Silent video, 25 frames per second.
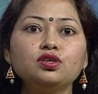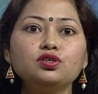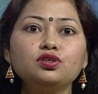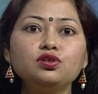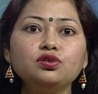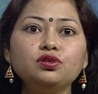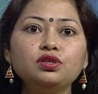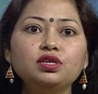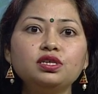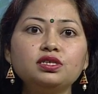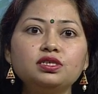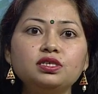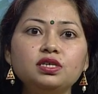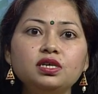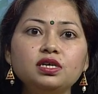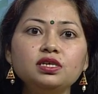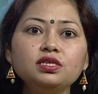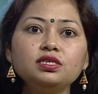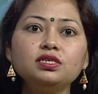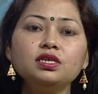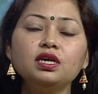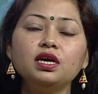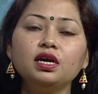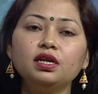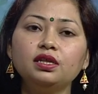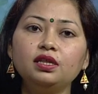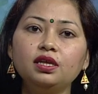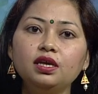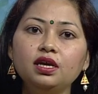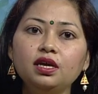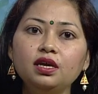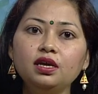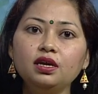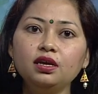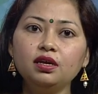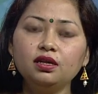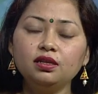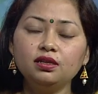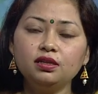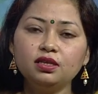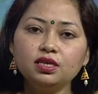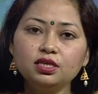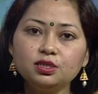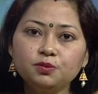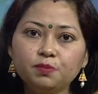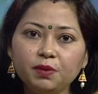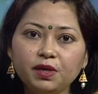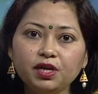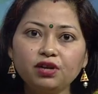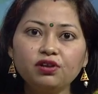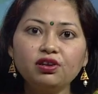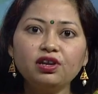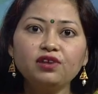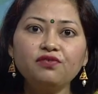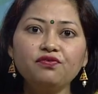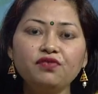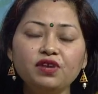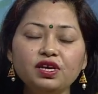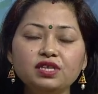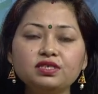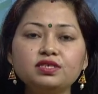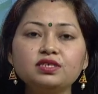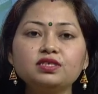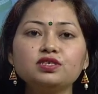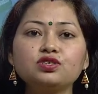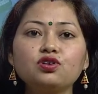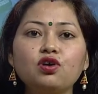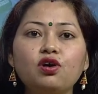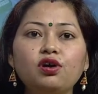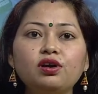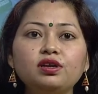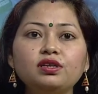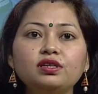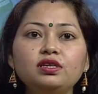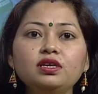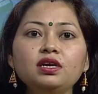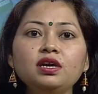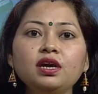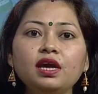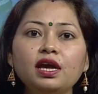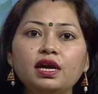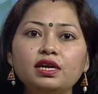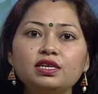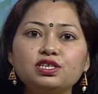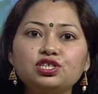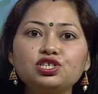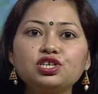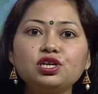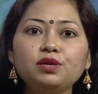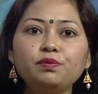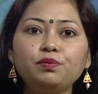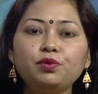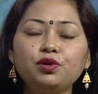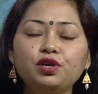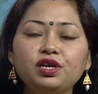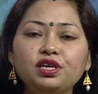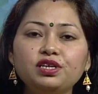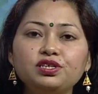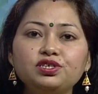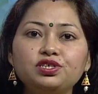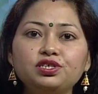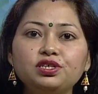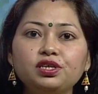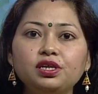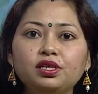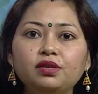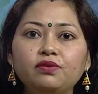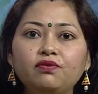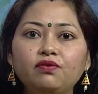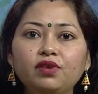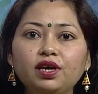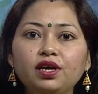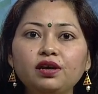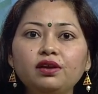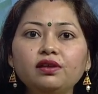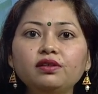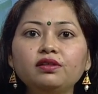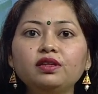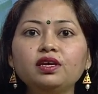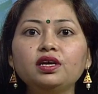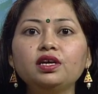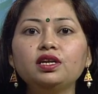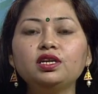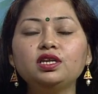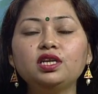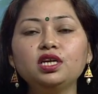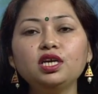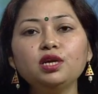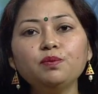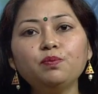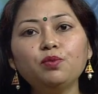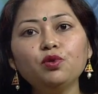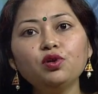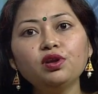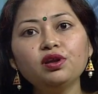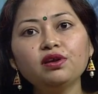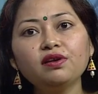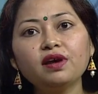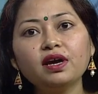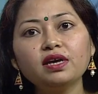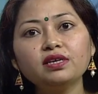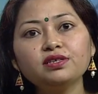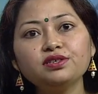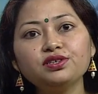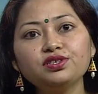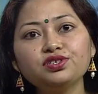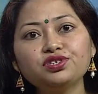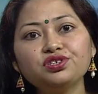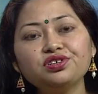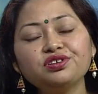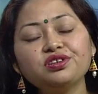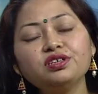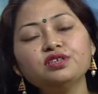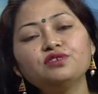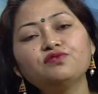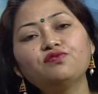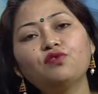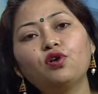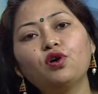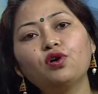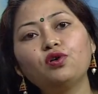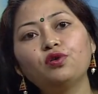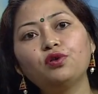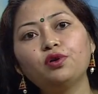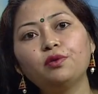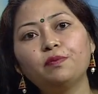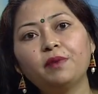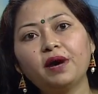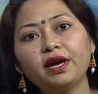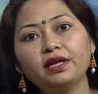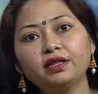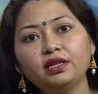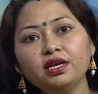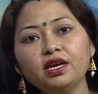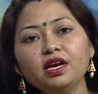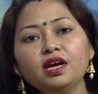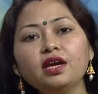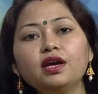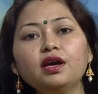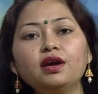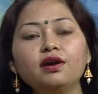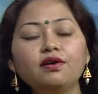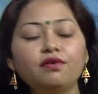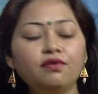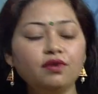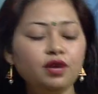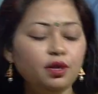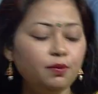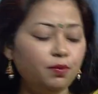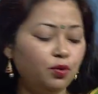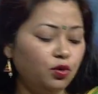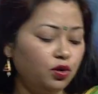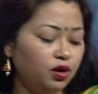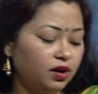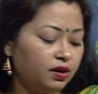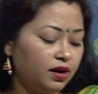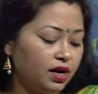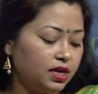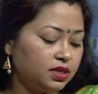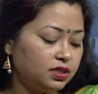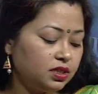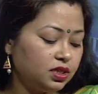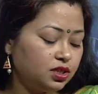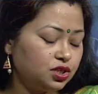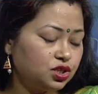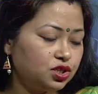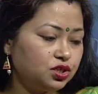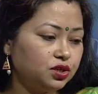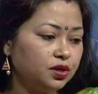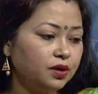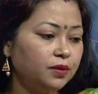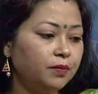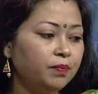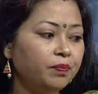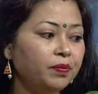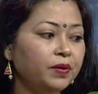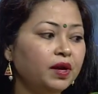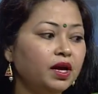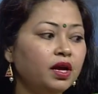So, this is the this particular phase is called the action potential where the depolarization is followed by the repolarization.